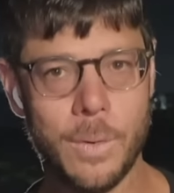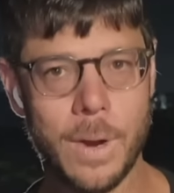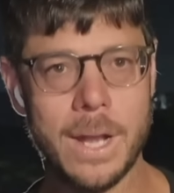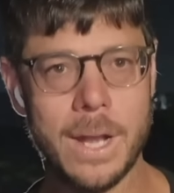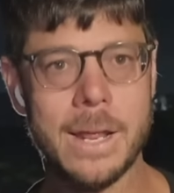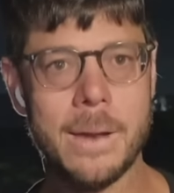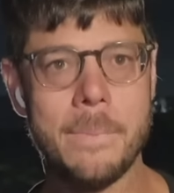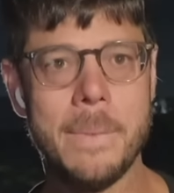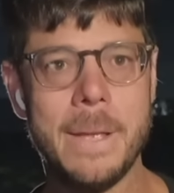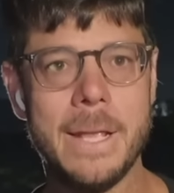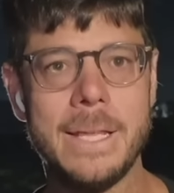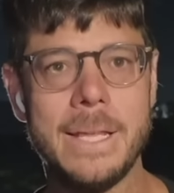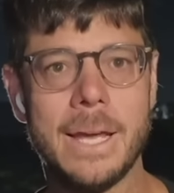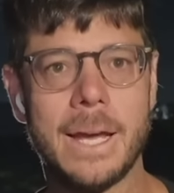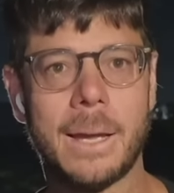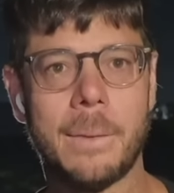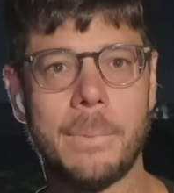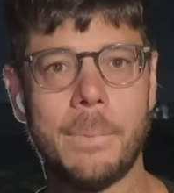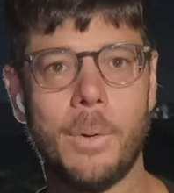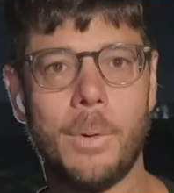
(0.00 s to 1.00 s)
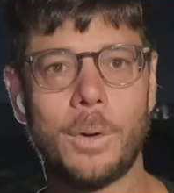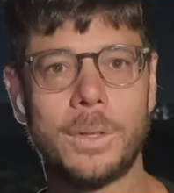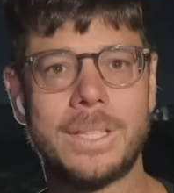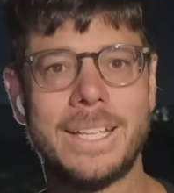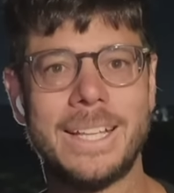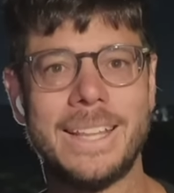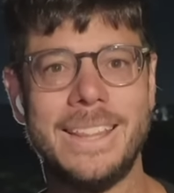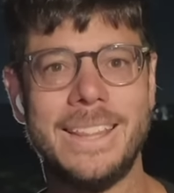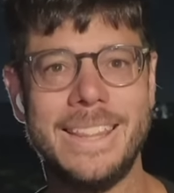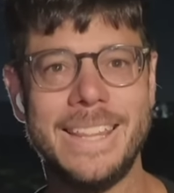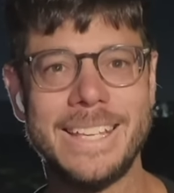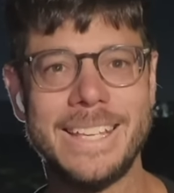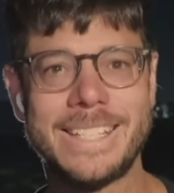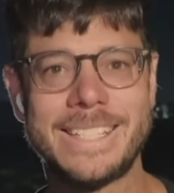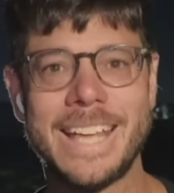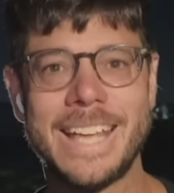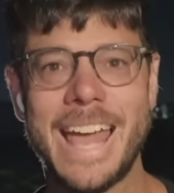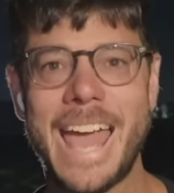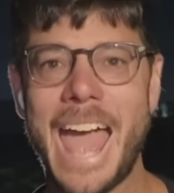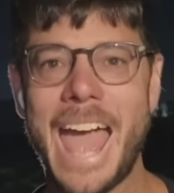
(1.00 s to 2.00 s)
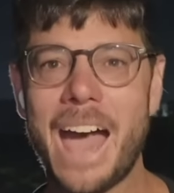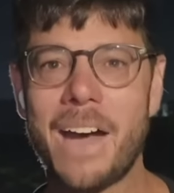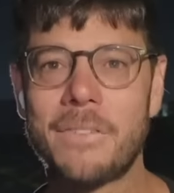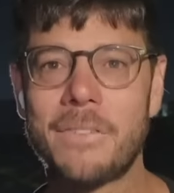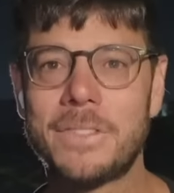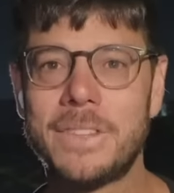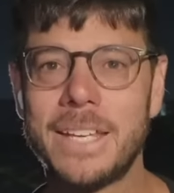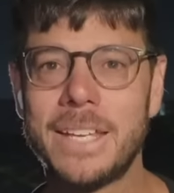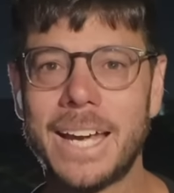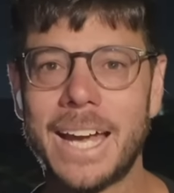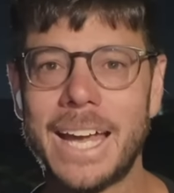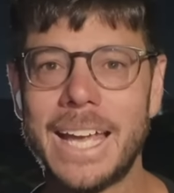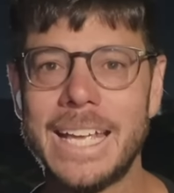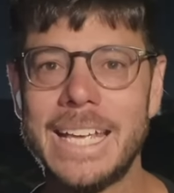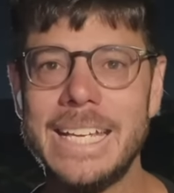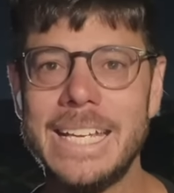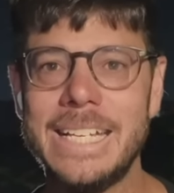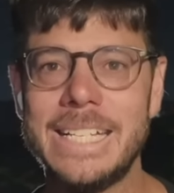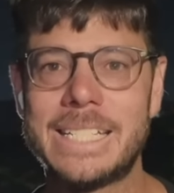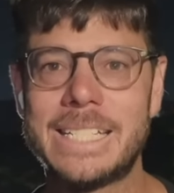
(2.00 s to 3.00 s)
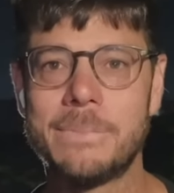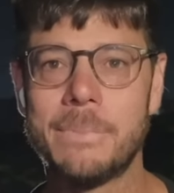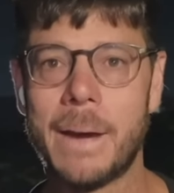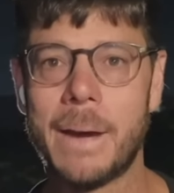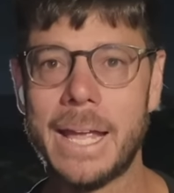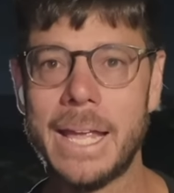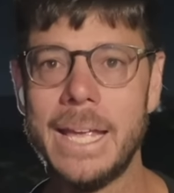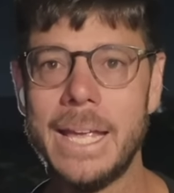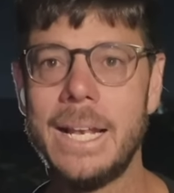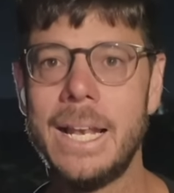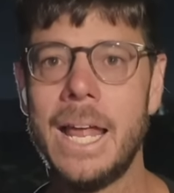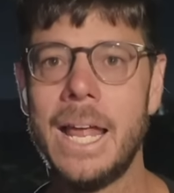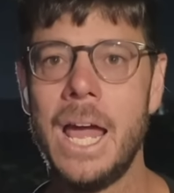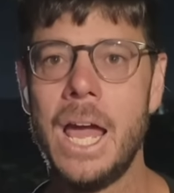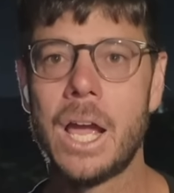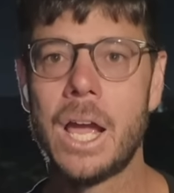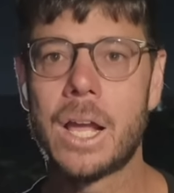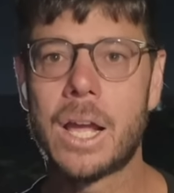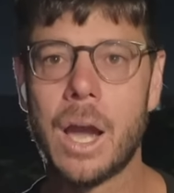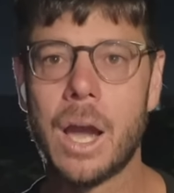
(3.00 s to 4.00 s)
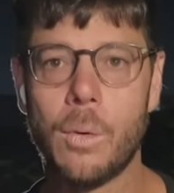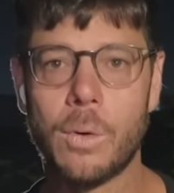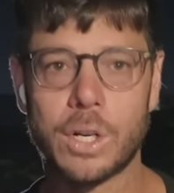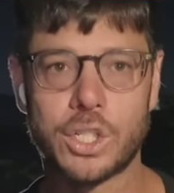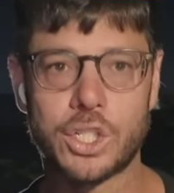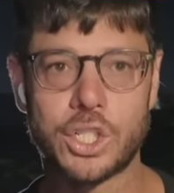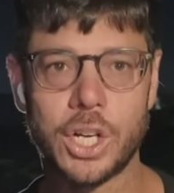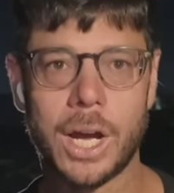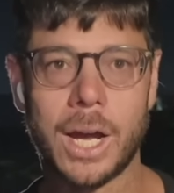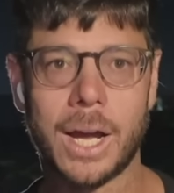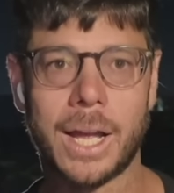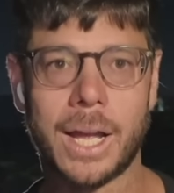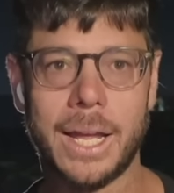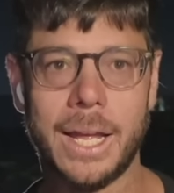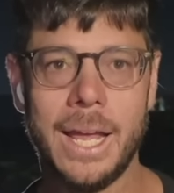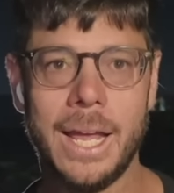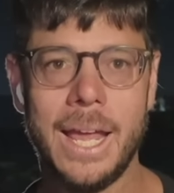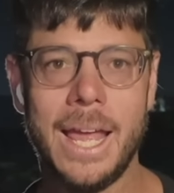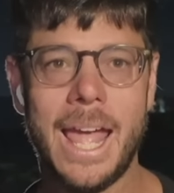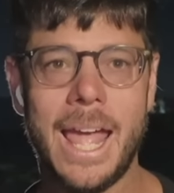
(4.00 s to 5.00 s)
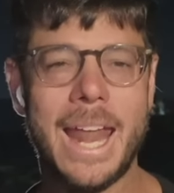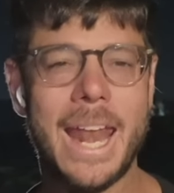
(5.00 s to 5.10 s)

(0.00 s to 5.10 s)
Iranian media reported this after Ismail Kawashari,